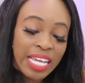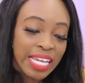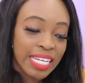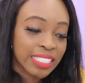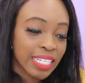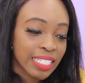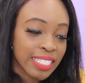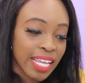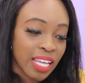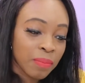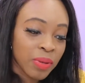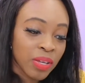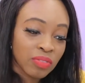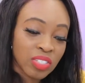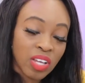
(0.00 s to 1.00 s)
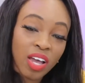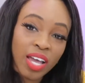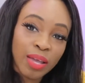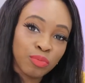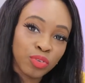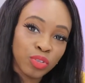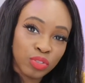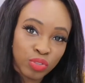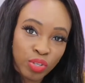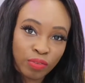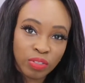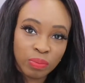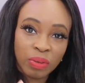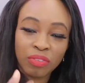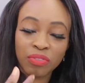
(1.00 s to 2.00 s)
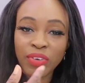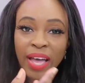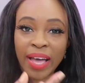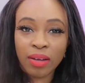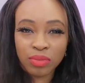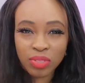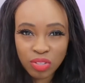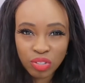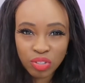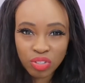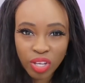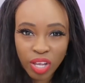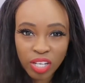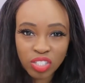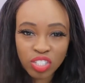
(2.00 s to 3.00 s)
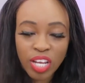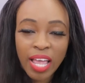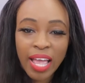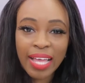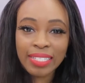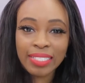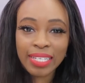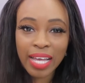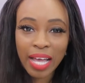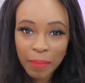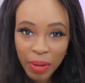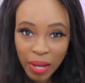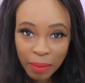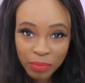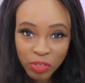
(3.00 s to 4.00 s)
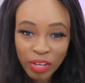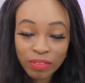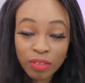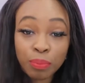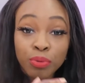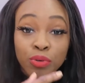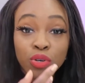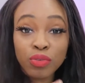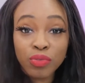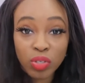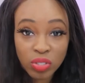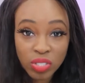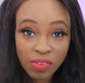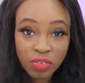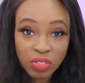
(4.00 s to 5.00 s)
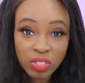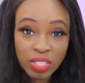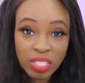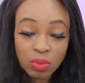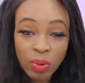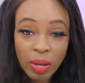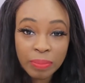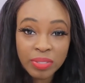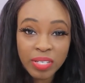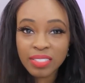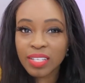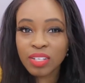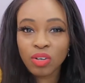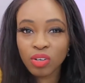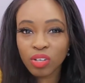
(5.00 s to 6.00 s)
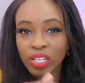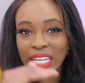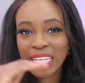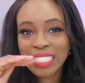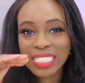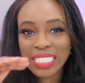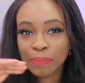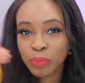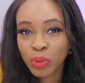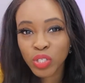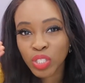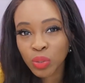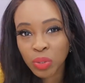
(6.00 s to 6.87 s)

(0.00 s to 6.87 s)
It does take a bit of time for yourself to be found in the search and to come up, and you have to prove yourself onto these websites. They're not going to instantly put you